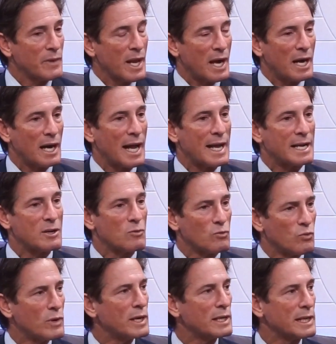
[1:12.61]
And it
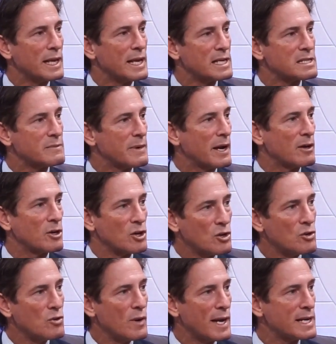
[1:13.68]
really is about
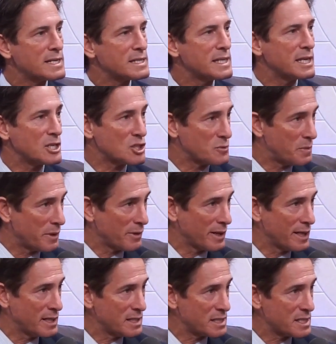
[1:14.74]
who has the
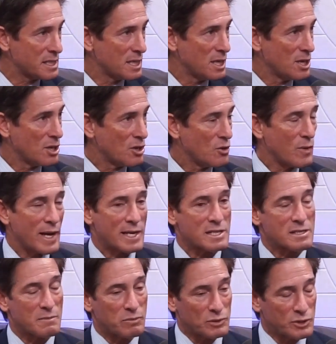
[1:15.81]
experience, who has
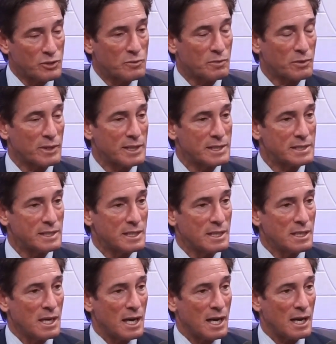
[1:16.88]
the blueprint,
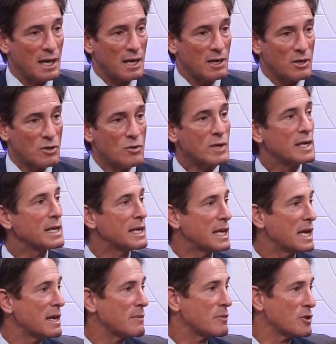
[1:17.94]
who can
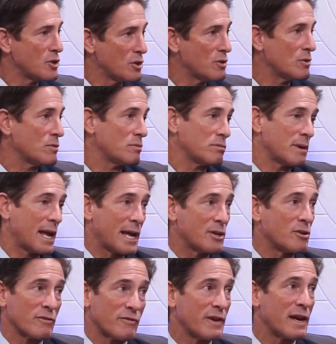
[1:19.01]
keep you and
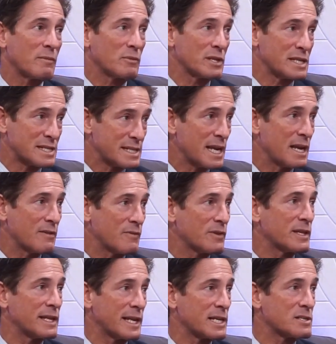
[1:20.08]
your family safe for
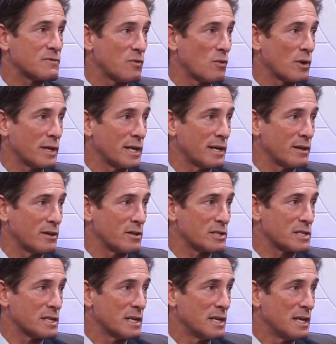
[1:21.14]
the next 4 years.